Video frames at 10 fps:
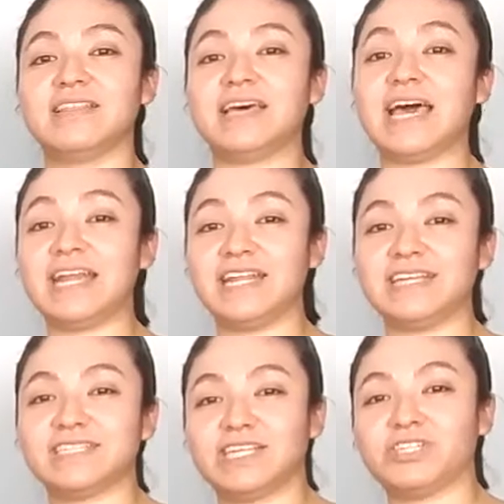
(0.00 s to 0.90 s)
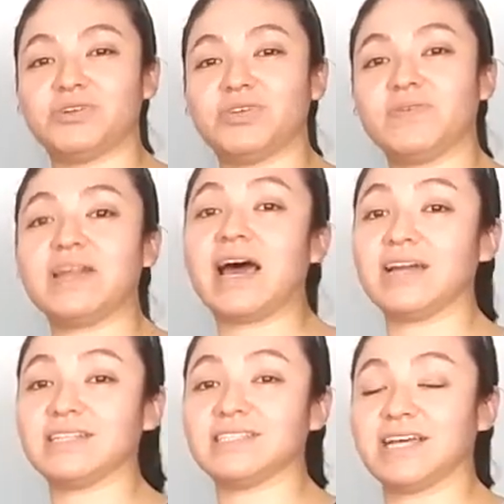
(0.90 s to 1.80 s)
the ideas I showed you on how
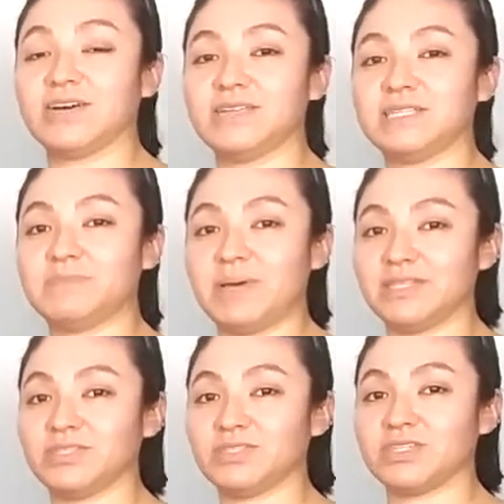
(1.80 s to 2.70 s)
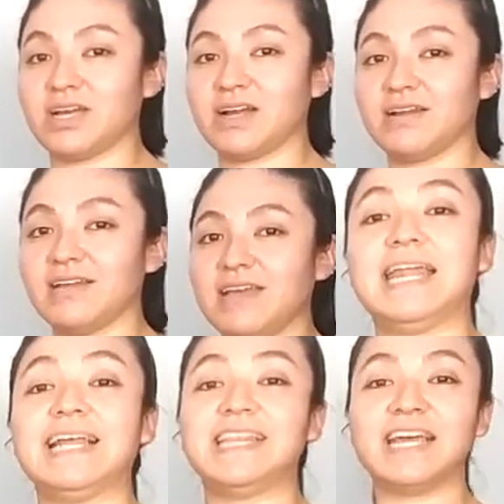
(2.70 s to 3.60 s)
to style this pencil skirt. And
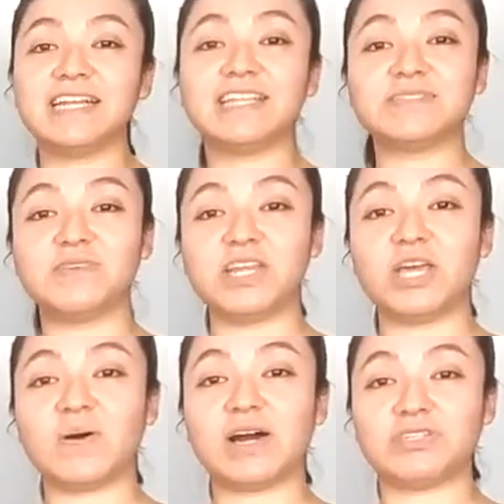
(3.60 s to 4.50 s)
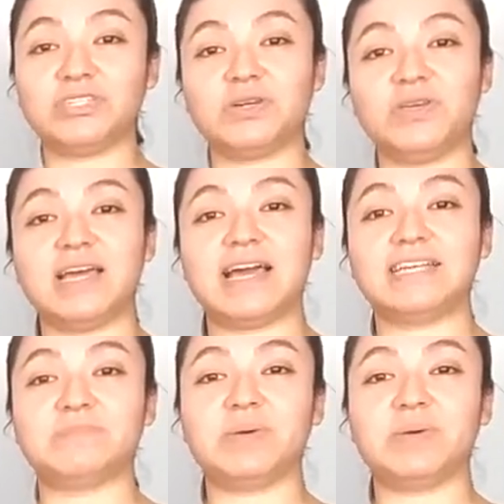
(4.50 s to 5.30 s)
at the end of this video, I'll show you guys